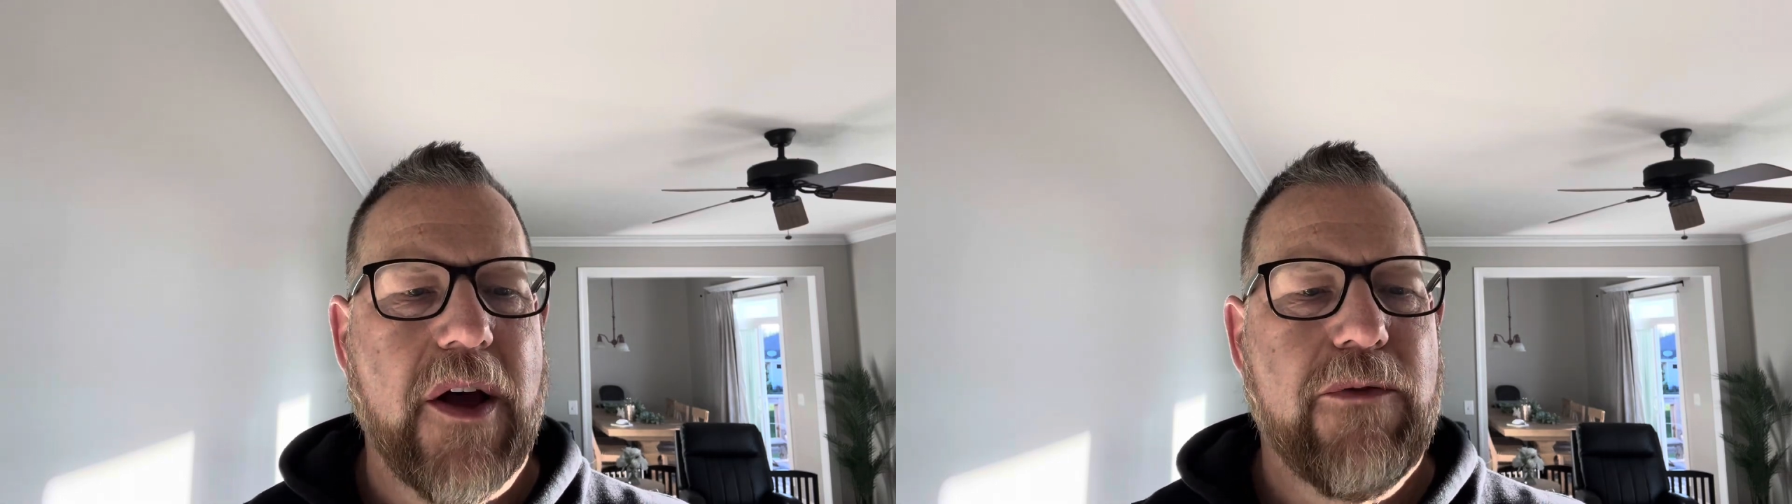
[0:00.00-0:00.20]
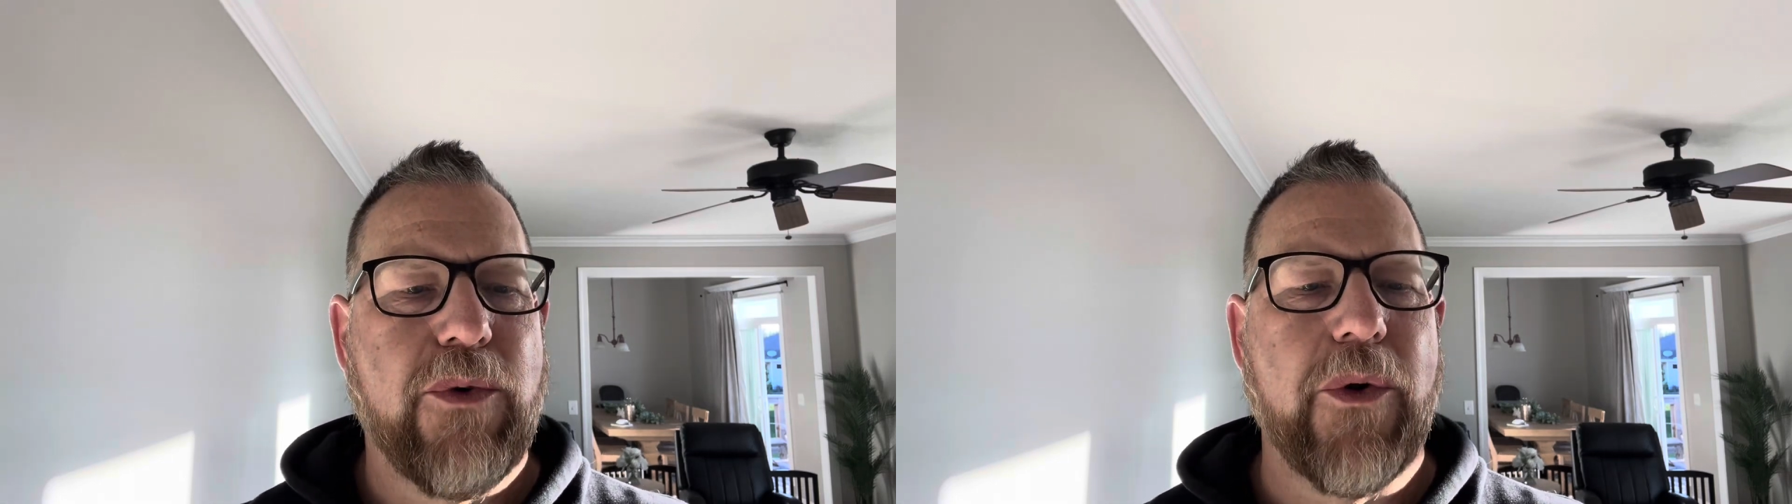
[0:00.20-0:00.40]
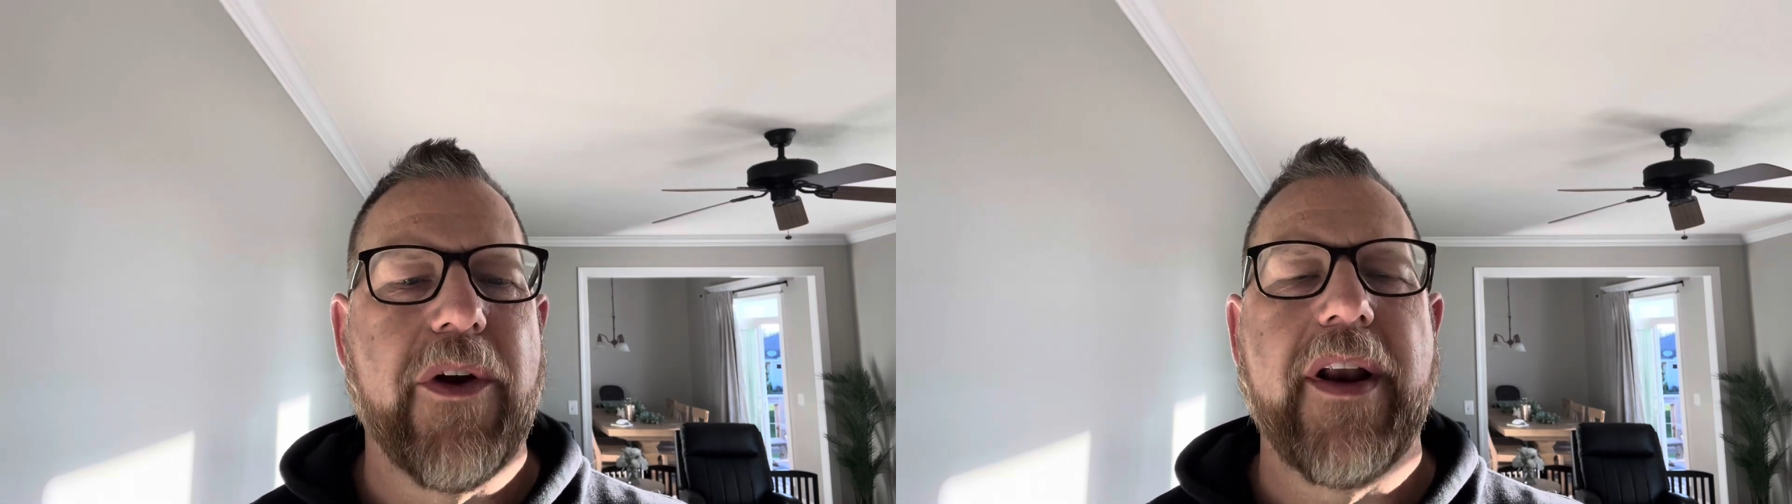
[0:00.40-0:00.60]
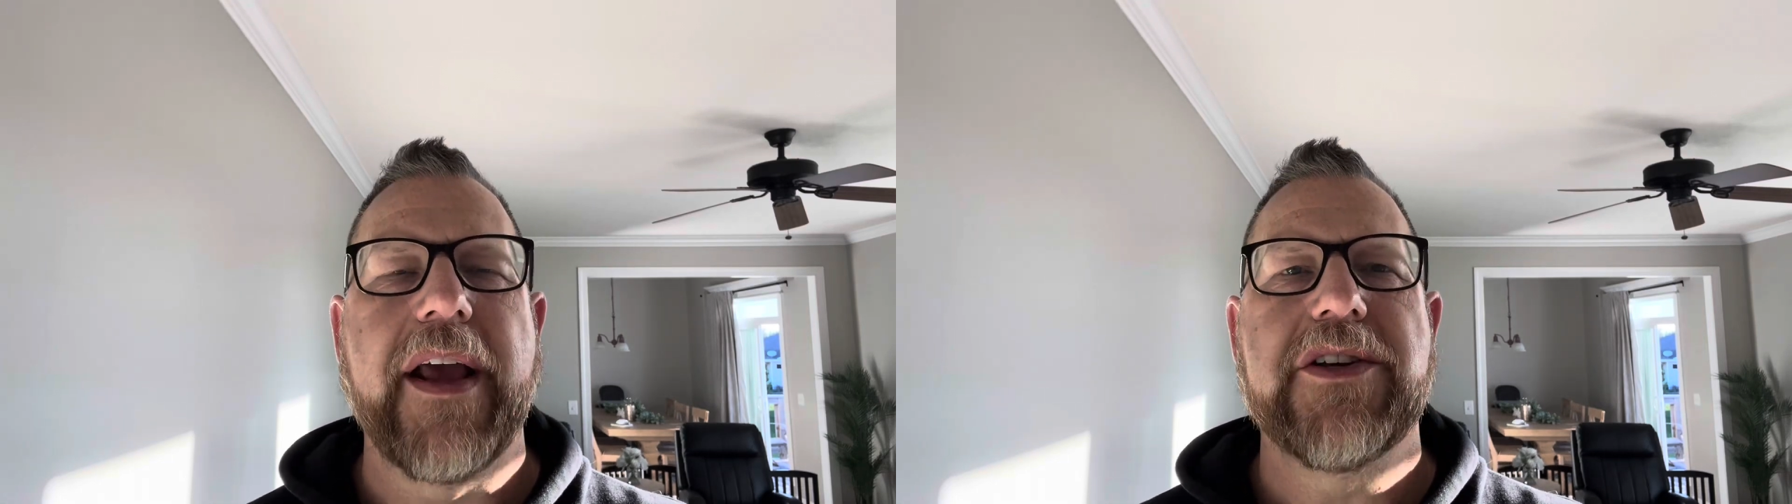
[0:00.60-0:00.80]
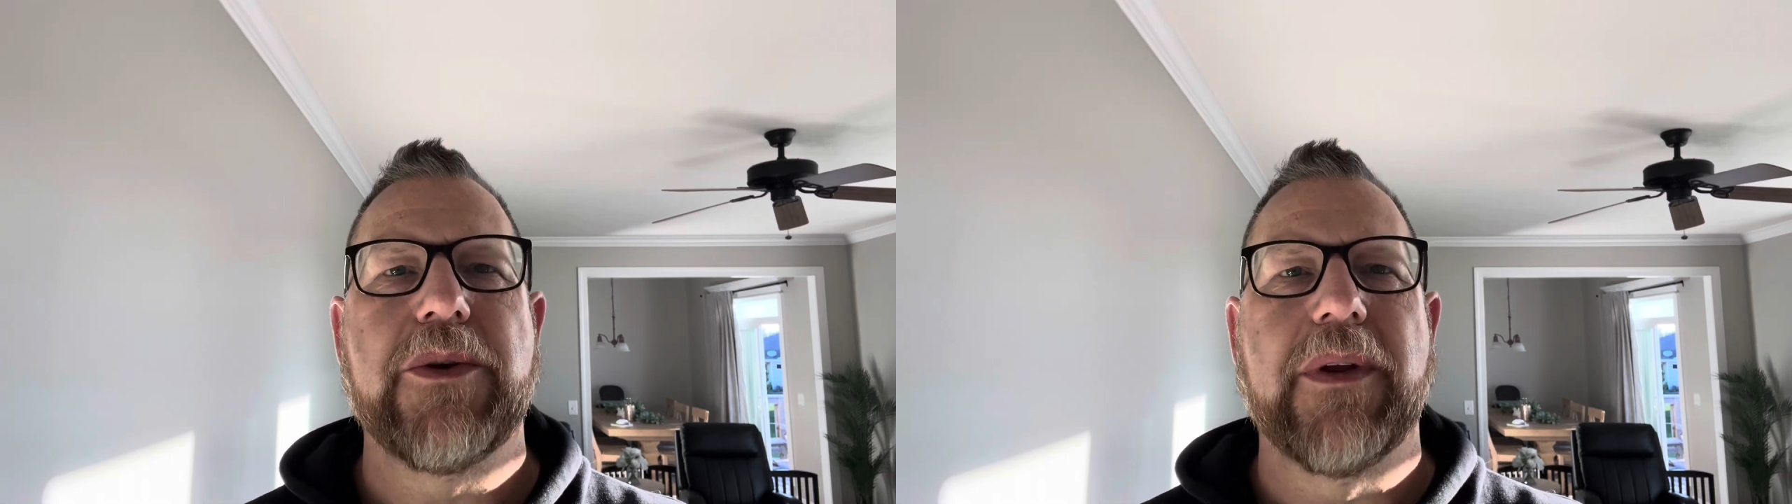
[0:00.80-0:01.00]
for their
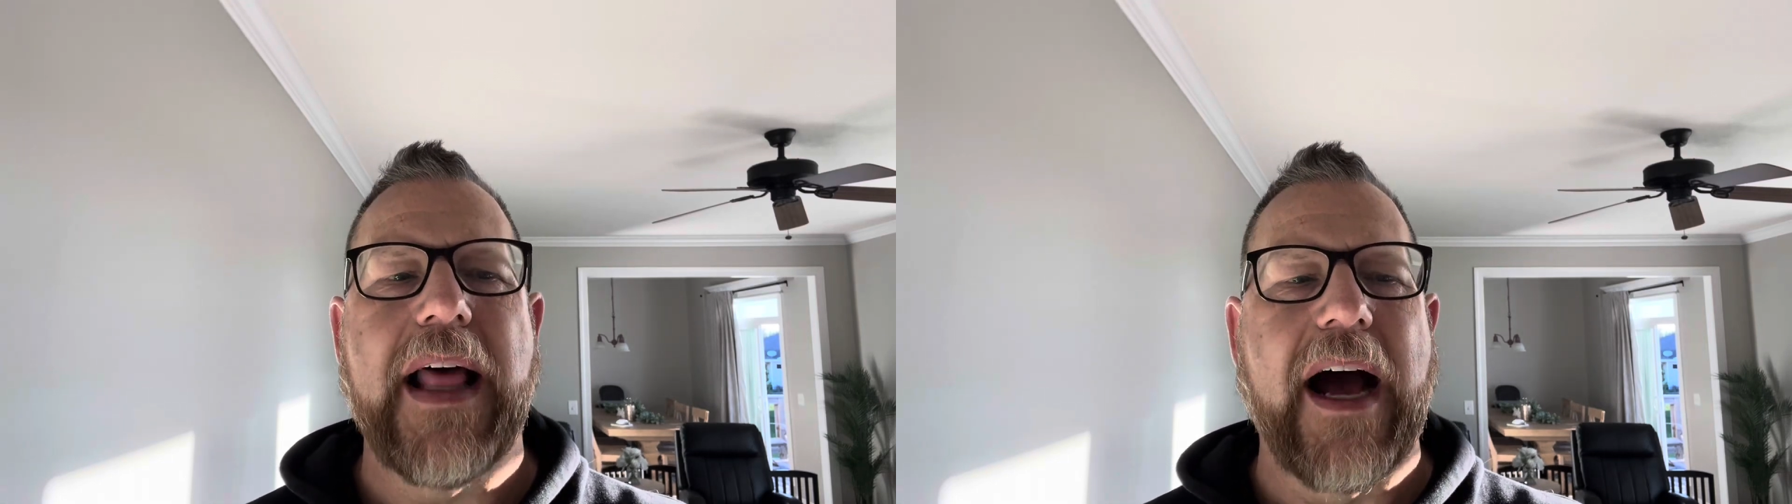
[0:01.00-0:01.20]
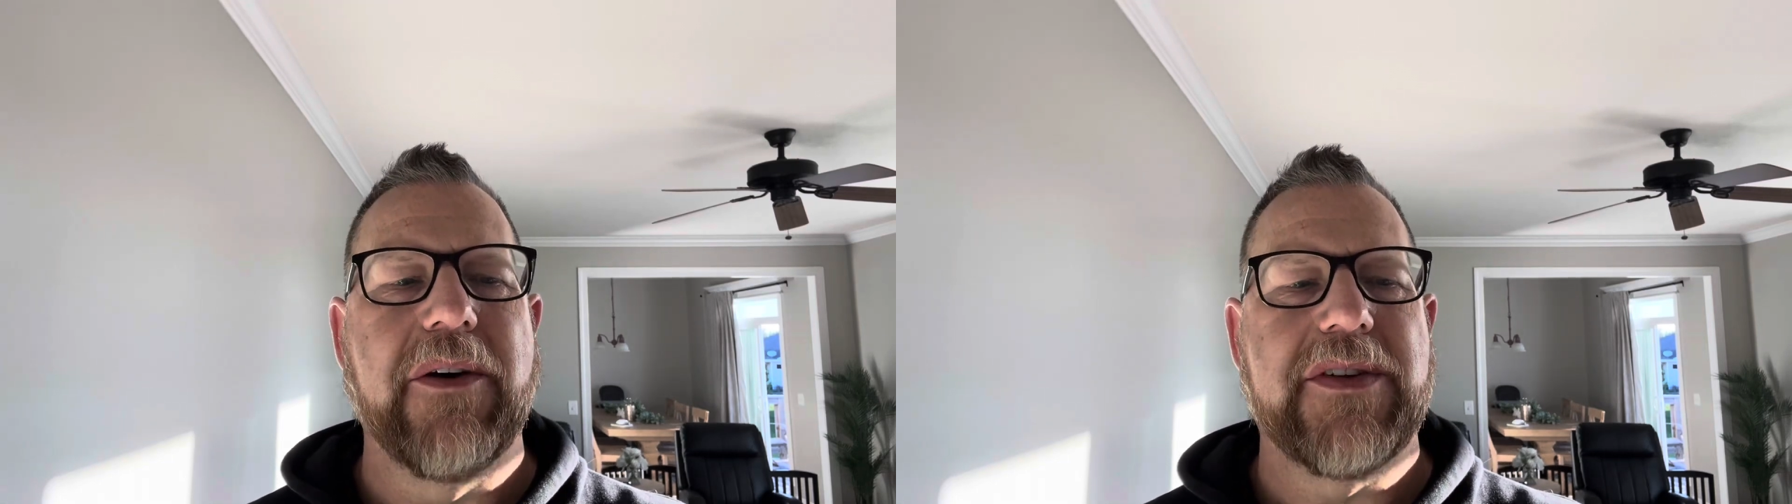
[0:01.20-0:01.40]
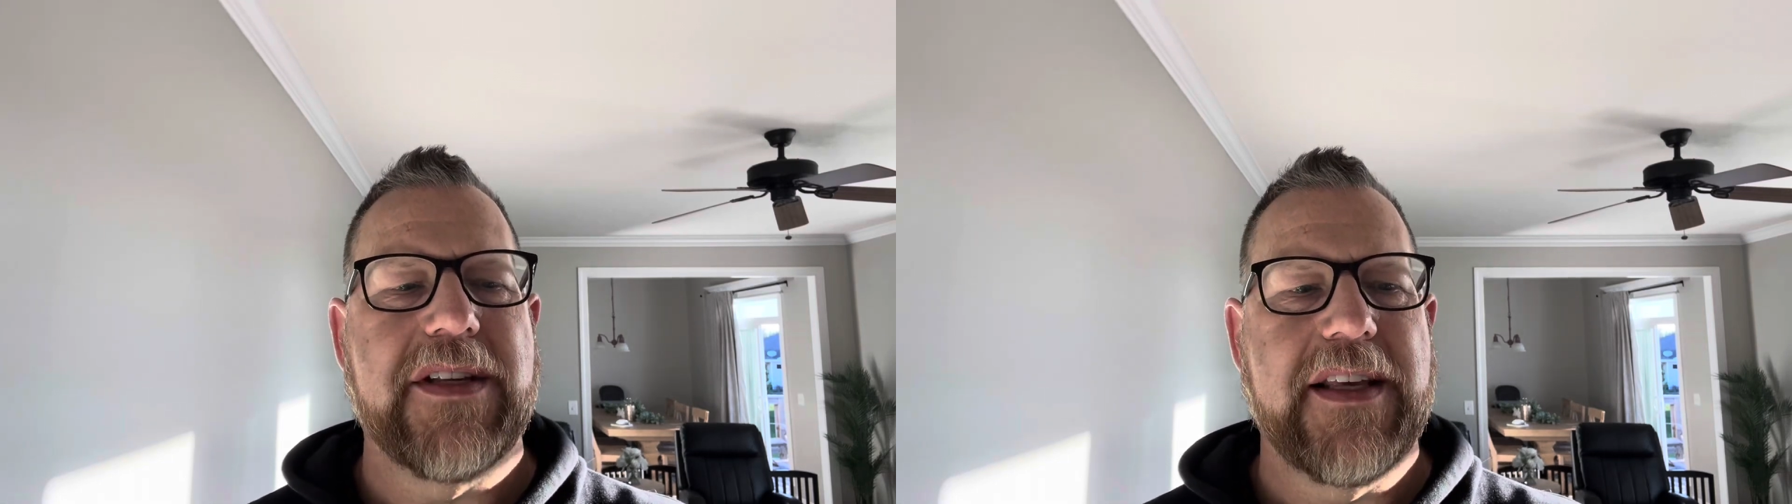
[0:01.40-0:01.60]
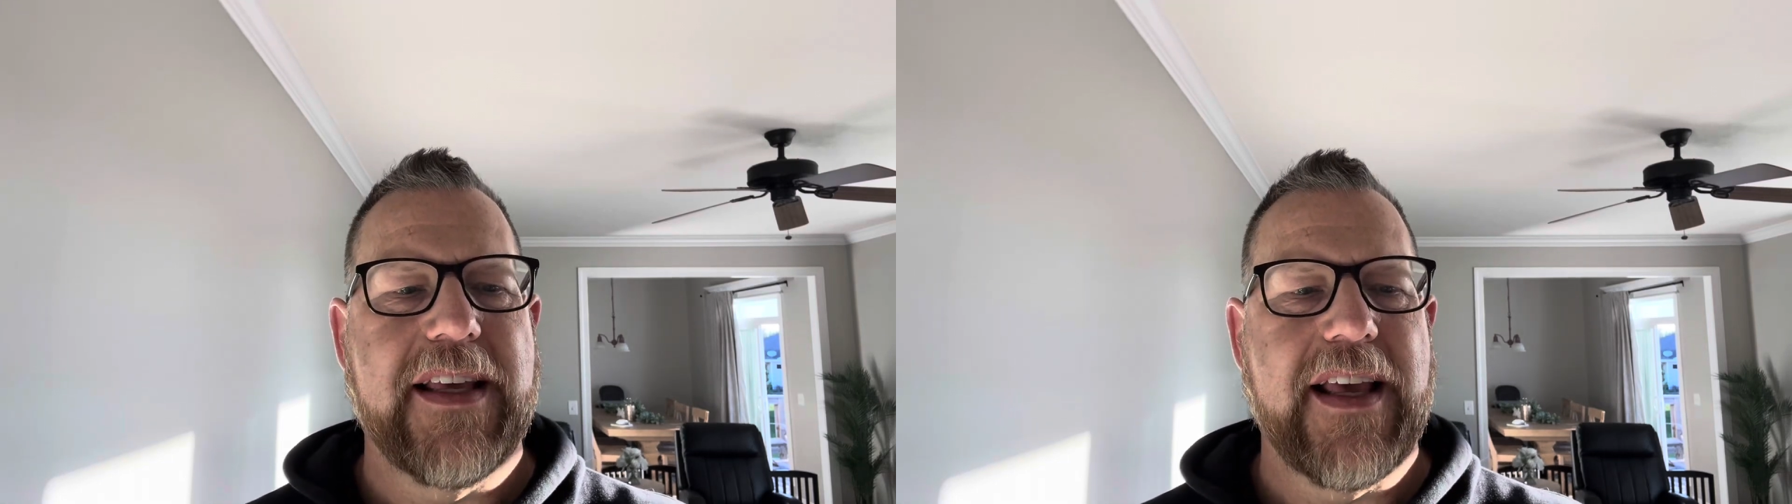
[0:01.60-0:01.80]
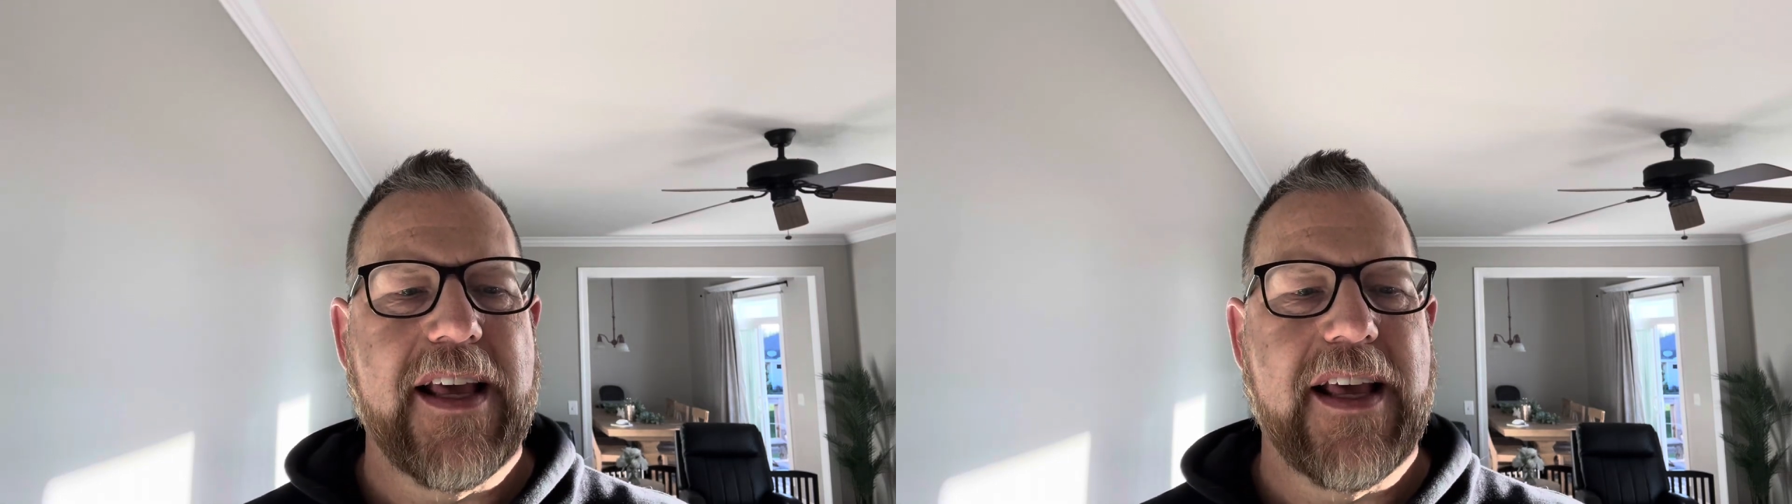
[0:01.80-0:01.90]
nation without seeking